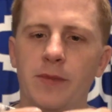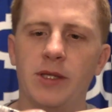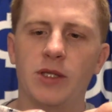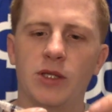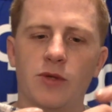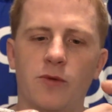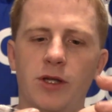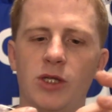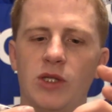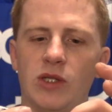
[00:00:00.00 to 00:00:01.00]
is the
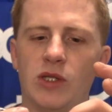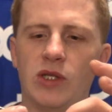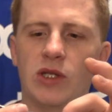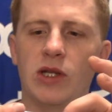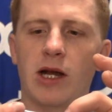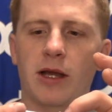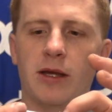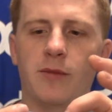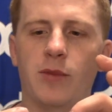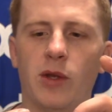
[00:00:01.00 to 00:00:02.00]
syringe is stuck
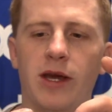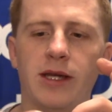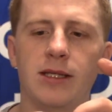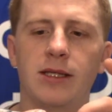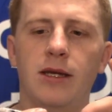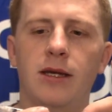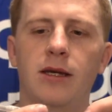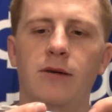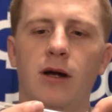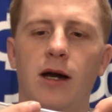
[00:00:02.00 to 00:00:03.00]
in place.
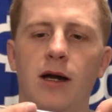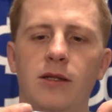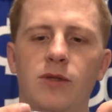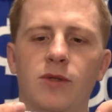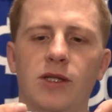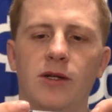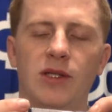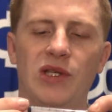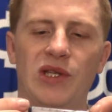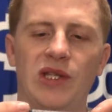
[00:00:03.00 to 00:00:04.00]
Uh, it's what's called
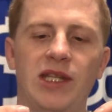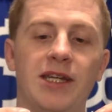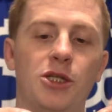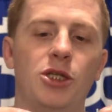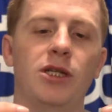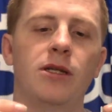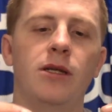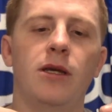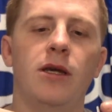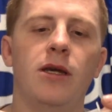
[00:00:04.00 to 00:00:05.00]
stiction,
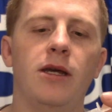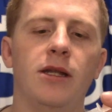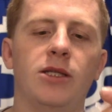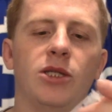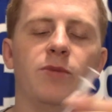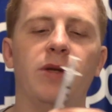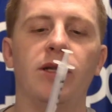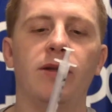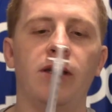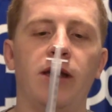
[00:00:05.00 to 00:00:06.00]
and it's just
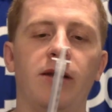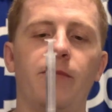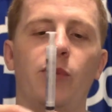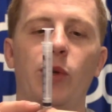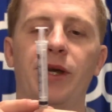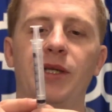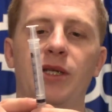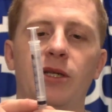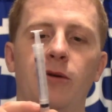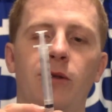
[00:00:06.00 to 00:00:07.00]
been in place
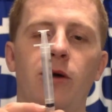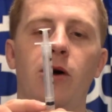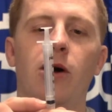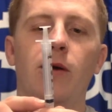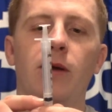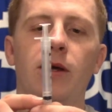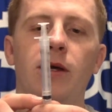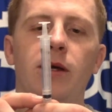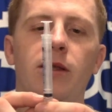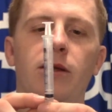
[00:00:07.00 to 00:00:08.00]
so long
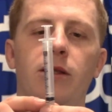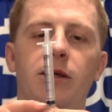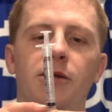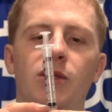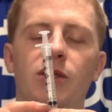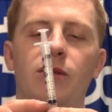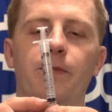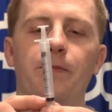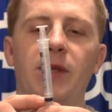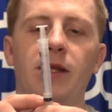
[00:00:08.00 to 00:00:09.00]
that there's
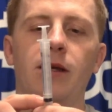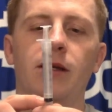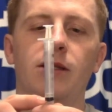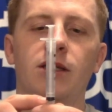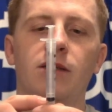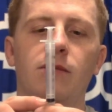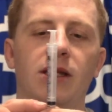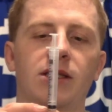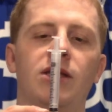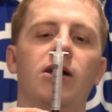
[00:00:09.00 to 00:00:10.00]
it, it's
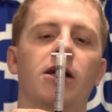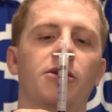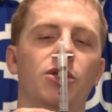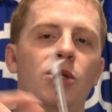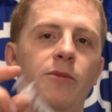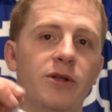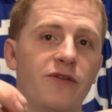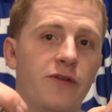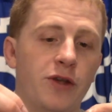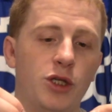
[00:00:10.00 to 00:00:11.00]
it's stuck. There's so much
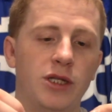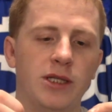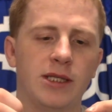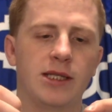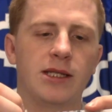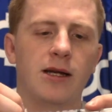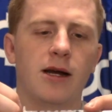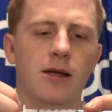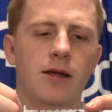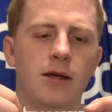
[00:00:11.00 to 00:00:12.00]
friction, it's
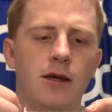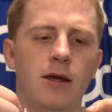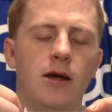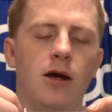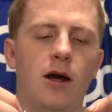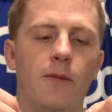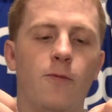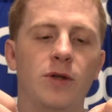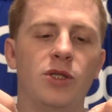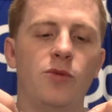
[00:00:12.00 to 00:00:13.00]
stuck. Um,
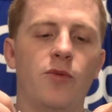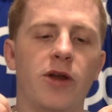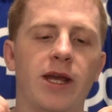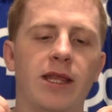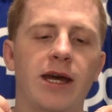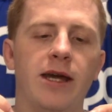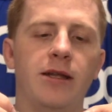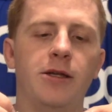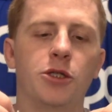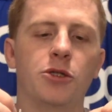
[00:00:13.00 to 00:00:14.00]
once you break that
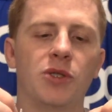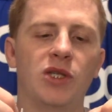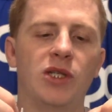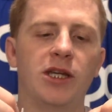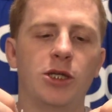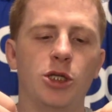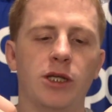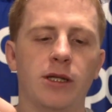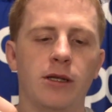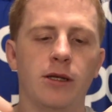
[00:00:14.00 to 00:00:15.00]
initial stiction,